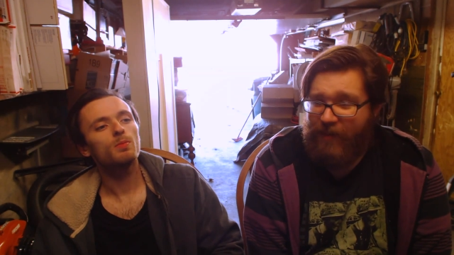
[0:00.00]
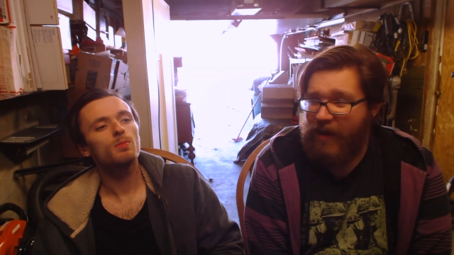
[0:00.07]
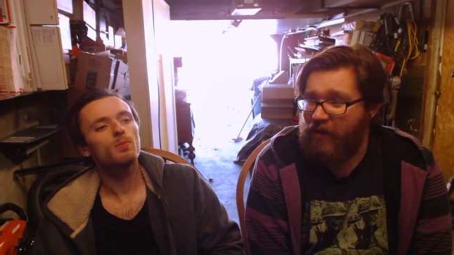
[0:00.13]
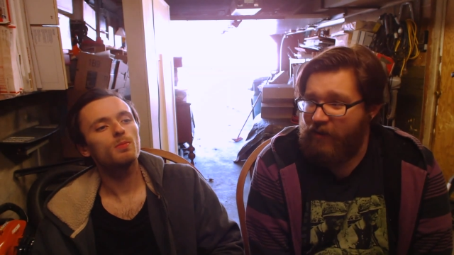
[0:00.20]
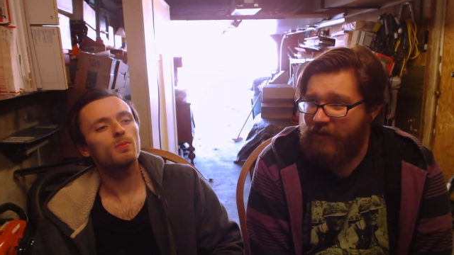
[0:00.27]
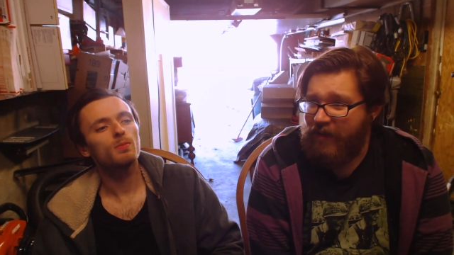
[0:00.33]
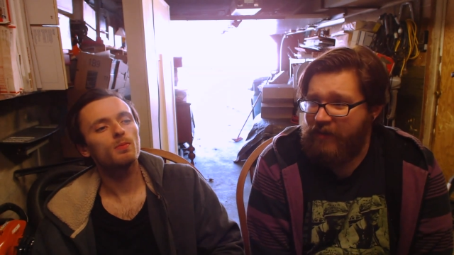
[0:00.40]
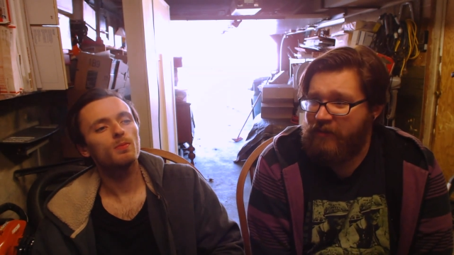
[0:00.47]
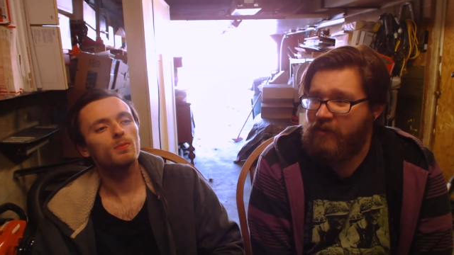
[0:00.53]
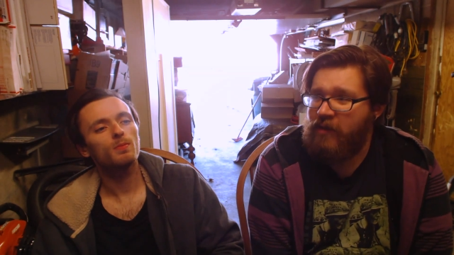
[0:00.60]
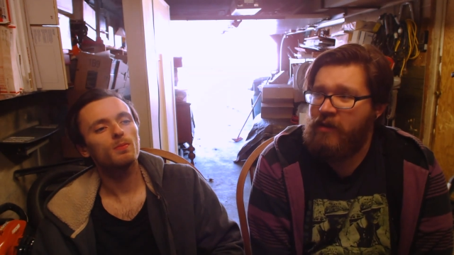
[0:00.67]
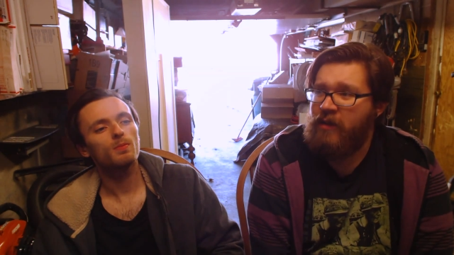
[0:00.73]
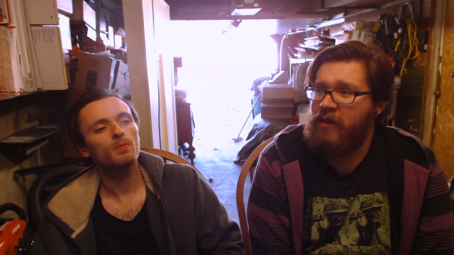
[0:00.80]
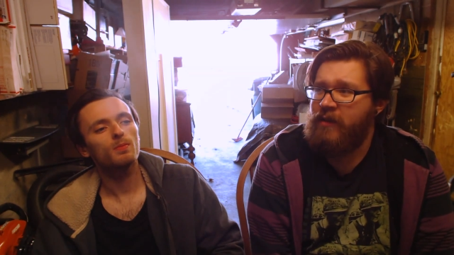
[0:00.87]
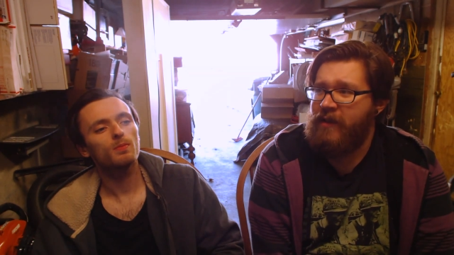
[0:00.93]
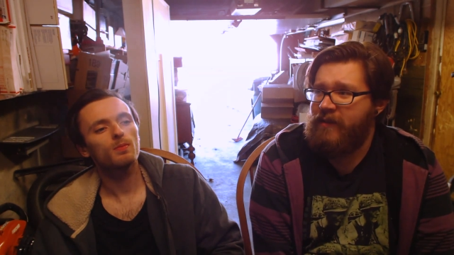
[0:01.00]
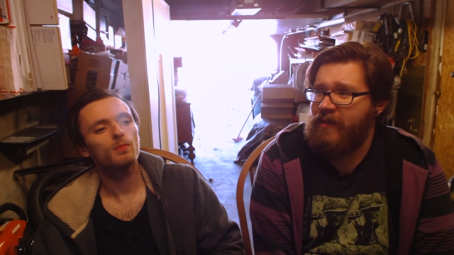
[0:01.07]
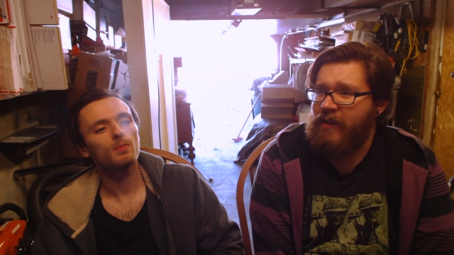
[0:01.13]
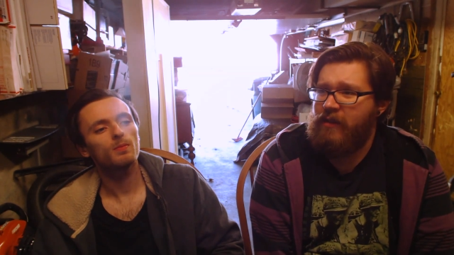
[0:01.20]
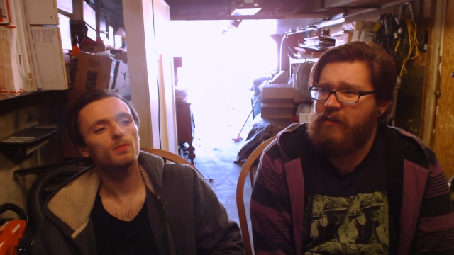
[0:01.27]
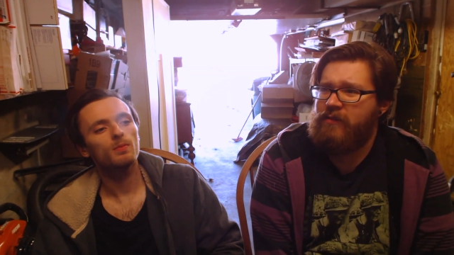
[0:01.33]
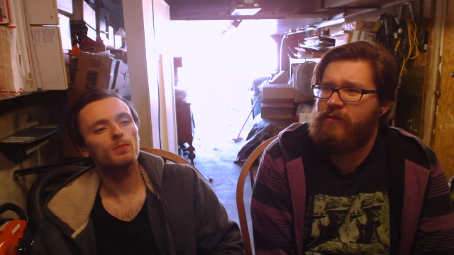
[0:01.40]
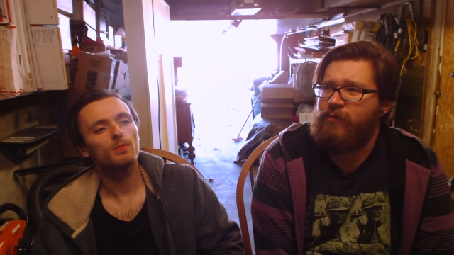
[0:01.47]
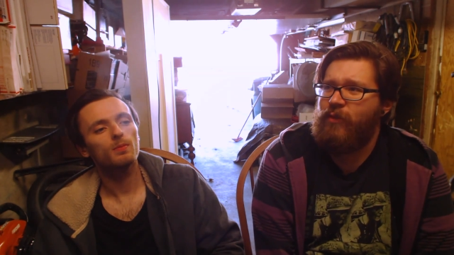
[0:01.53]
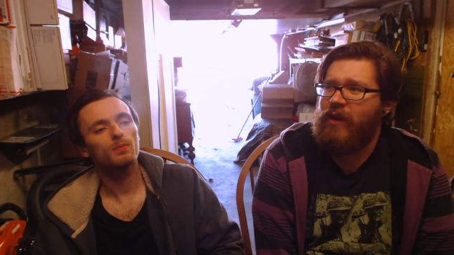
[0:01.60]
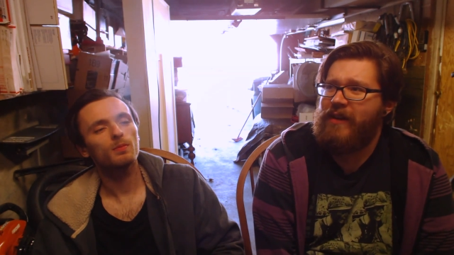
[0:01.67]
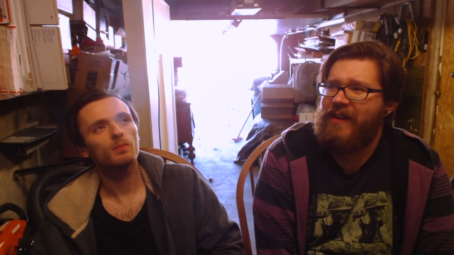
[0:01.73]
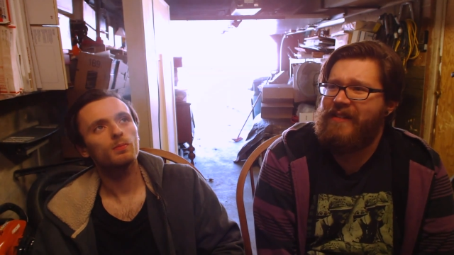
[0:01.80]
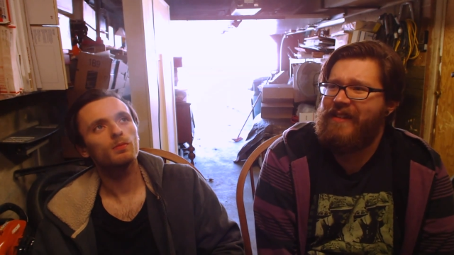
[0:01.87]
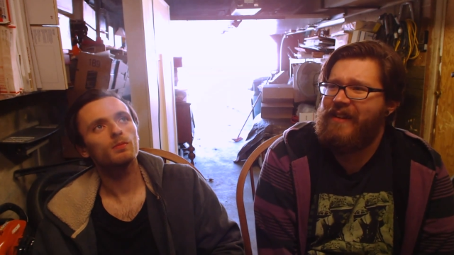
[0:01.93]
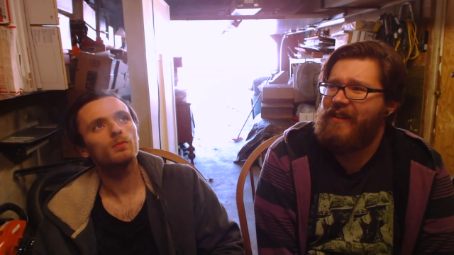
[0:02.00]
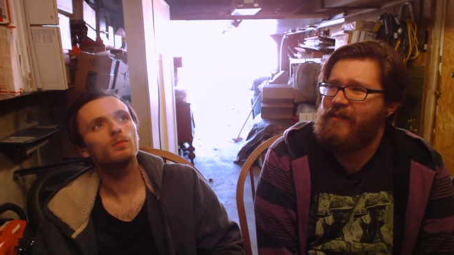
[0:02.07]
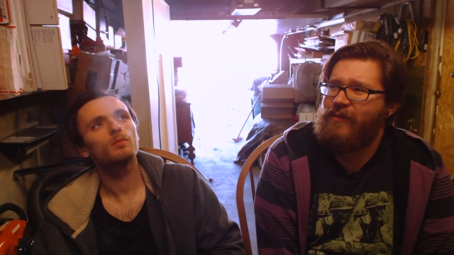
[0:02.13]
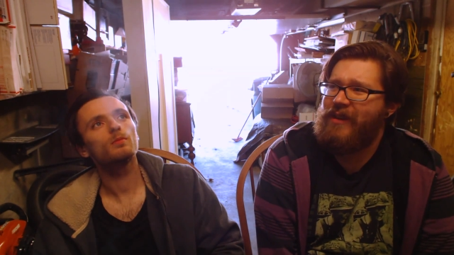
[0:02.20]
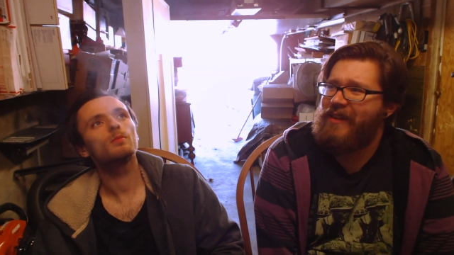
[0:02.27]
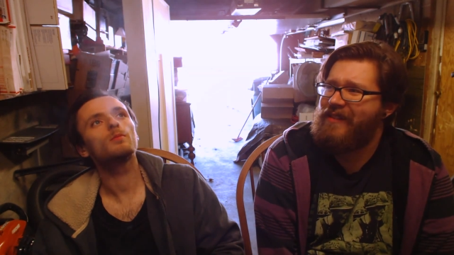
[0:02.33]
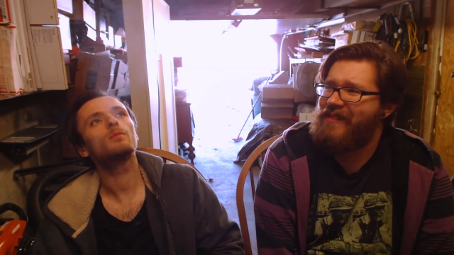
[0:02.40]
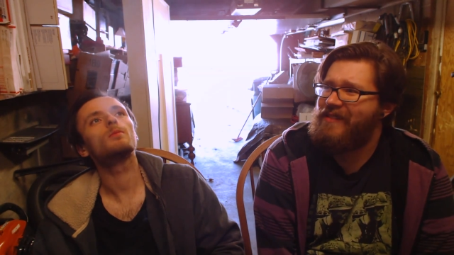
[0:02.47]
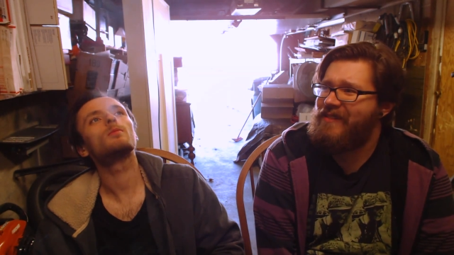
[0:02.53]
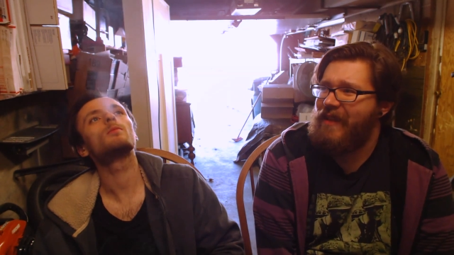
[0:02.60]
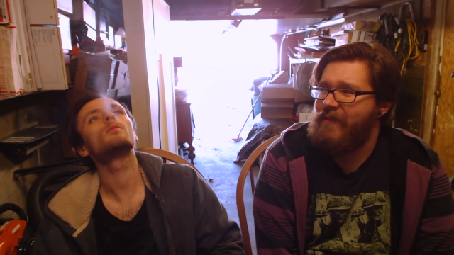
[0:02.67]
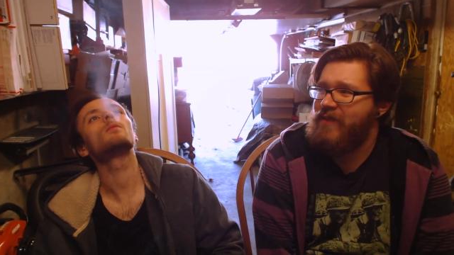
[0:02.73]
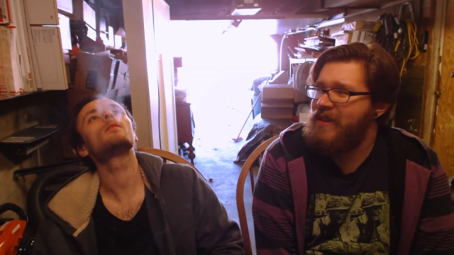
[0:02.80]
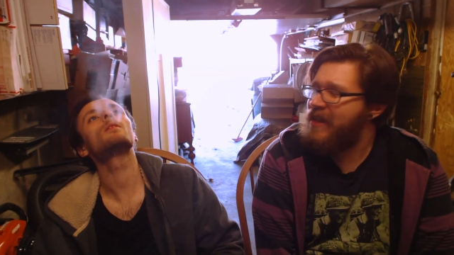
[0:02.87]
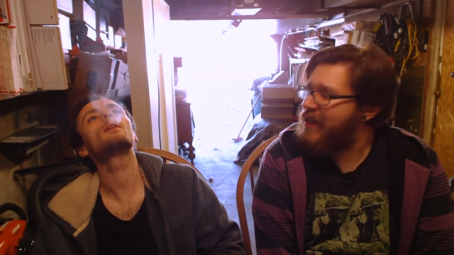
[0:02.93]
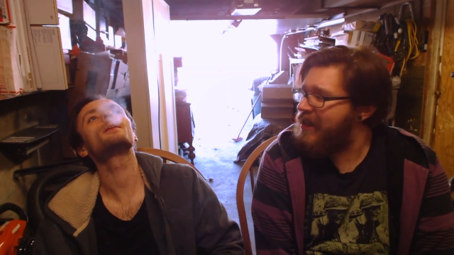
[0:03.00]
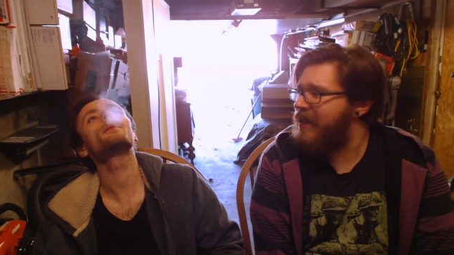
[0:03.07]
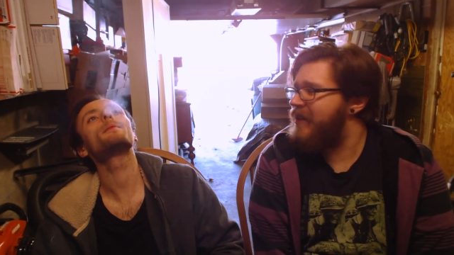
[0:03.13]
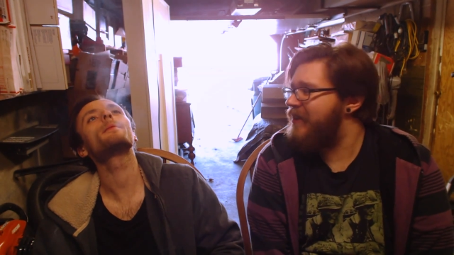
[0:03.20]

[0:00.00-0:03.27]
Speaker 1: better than that's like what that's like a what a 70